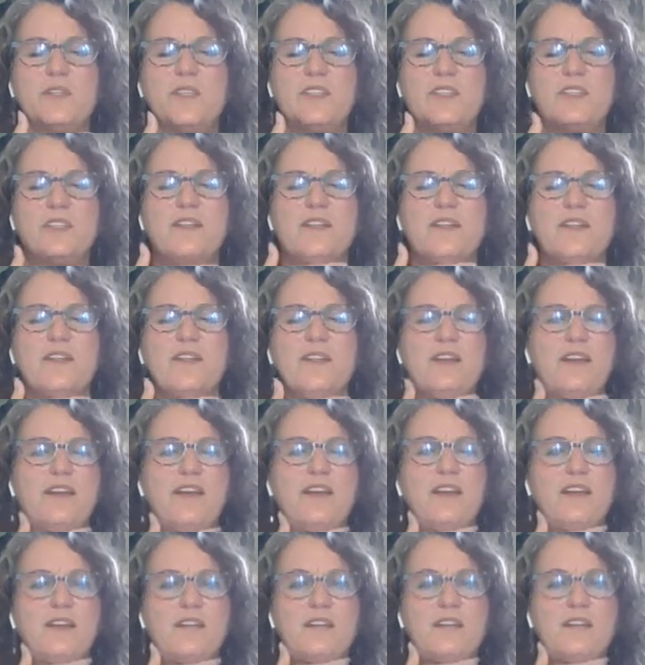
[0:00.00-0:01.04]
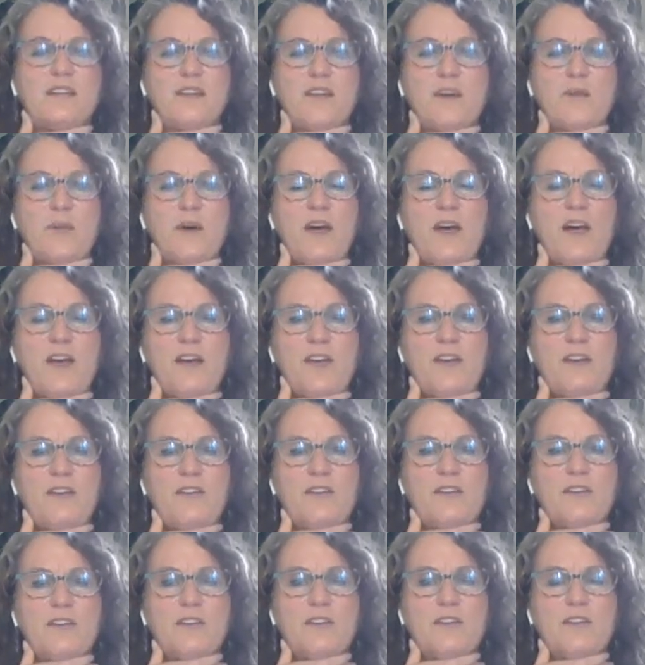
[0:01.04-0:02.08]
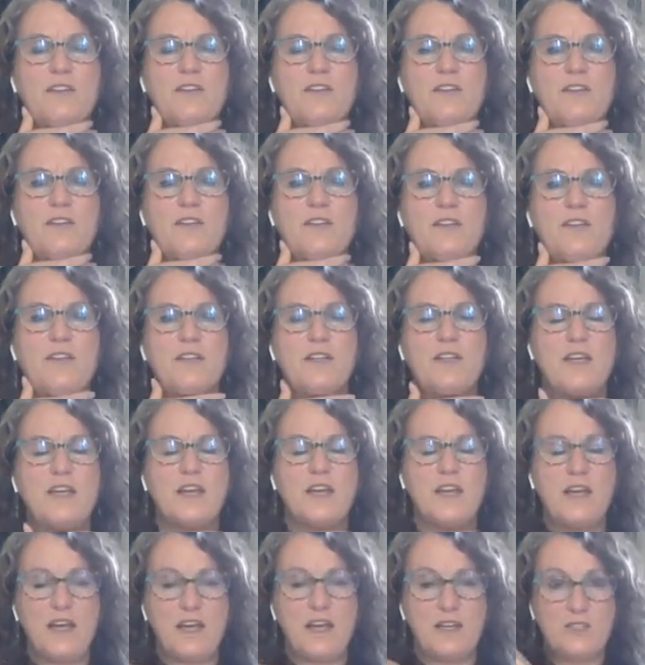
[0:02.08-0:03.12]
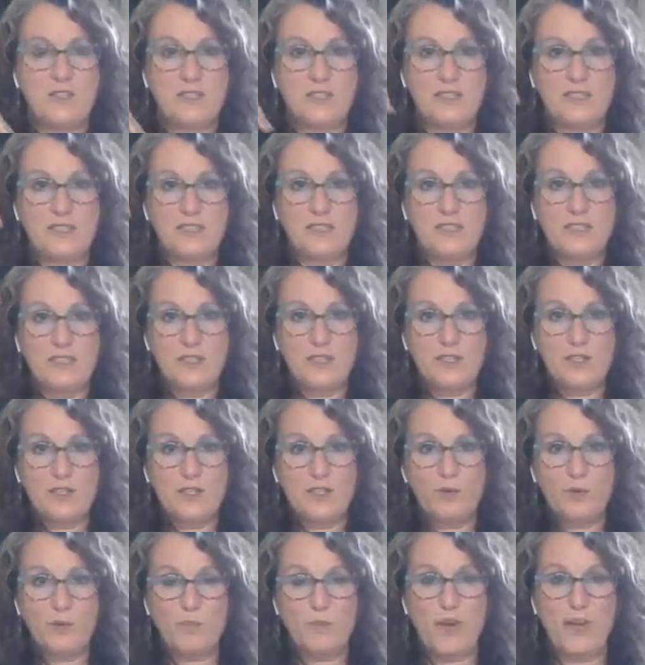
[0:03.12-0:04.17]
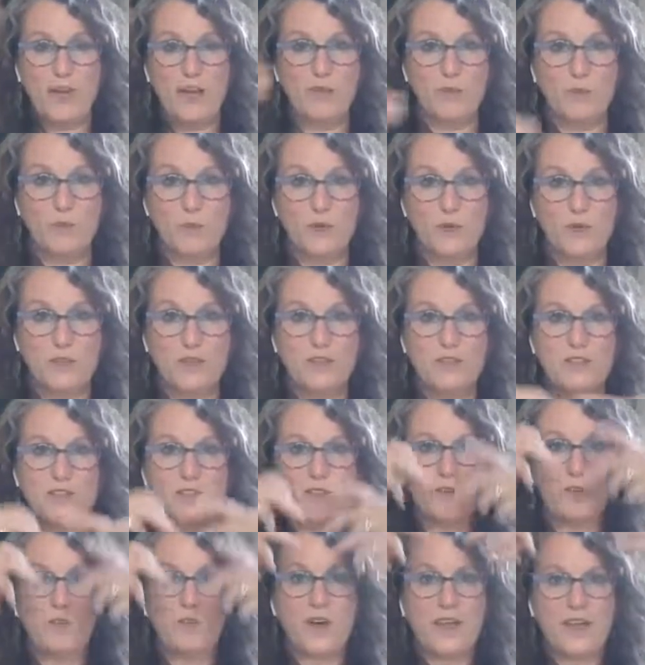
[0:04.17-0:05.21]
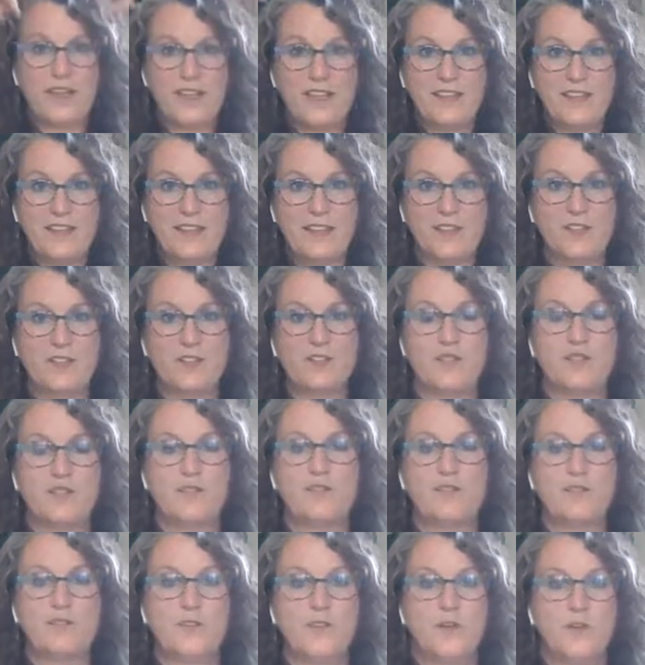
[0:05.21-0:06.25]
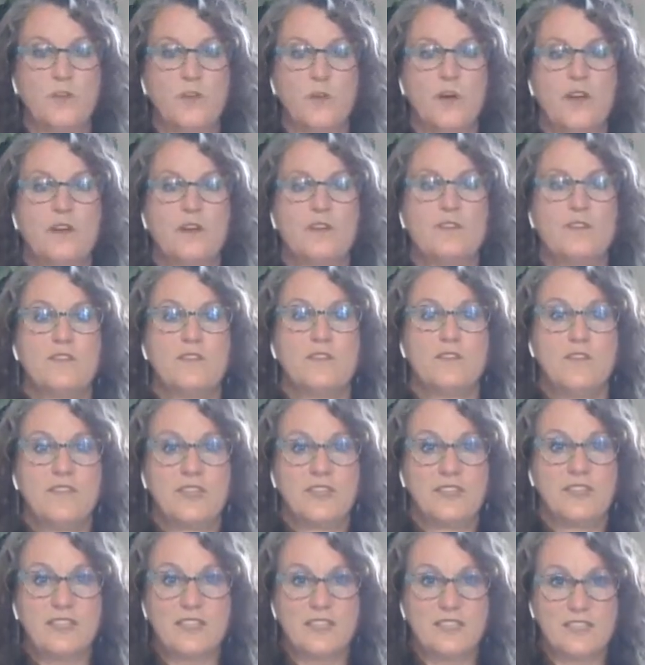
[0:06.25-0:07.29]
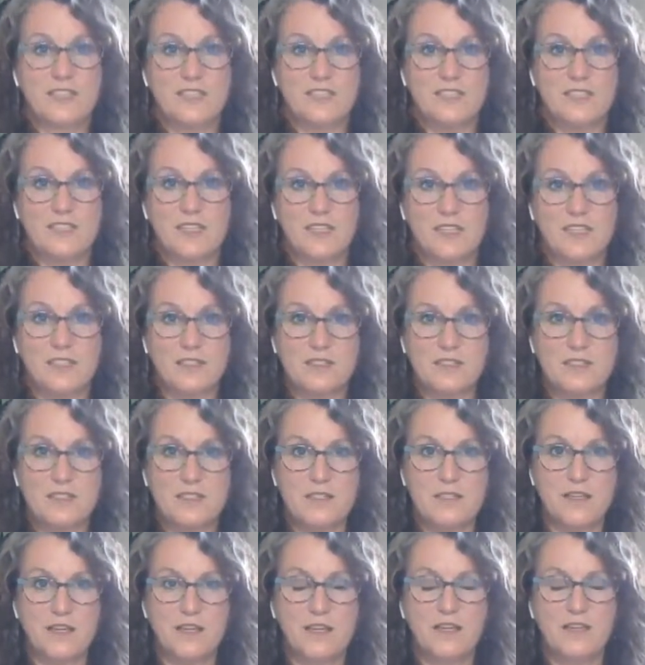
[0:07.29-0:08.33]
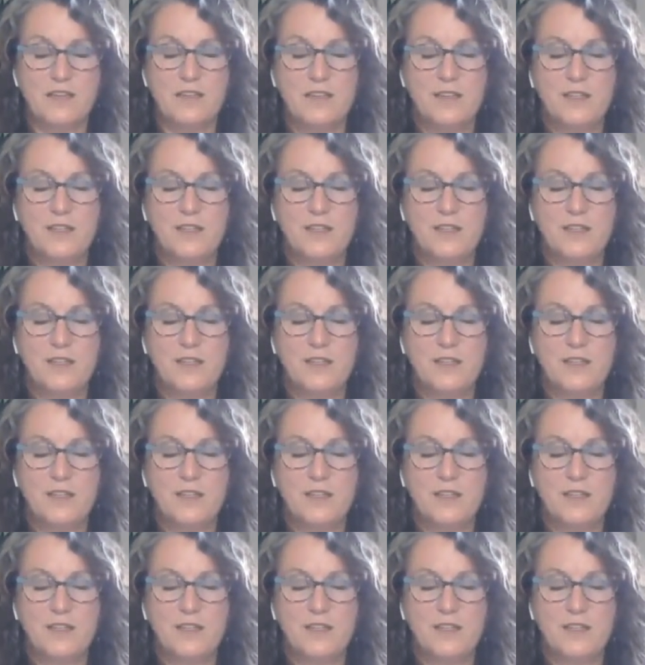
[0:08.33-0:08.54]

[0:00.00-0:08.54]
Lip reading: place another hand up higher. And just listen to your body. Where is it wanting the energy to flow? Where is it feeling like it's getting stuck?